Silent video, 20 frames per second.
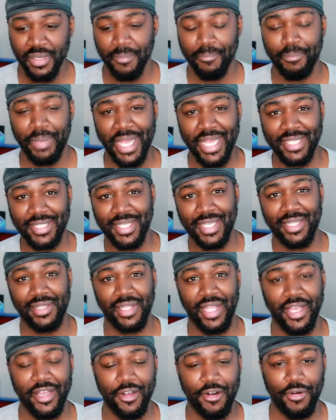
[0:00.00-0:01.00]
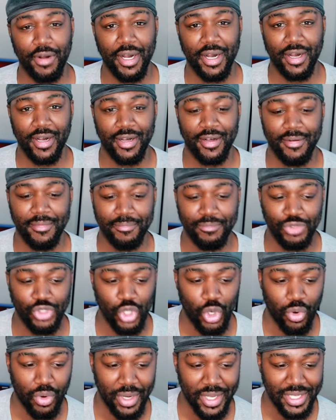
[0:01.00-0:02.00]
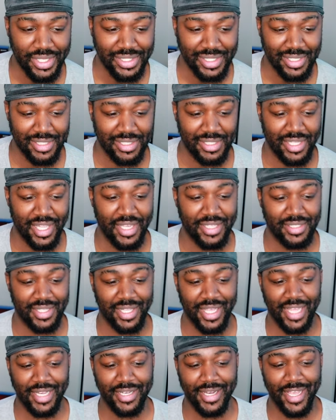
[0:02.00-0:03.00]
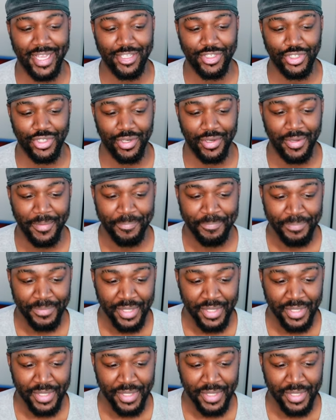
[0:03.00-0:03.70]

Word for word: basic Lego um, toys and things of that nature.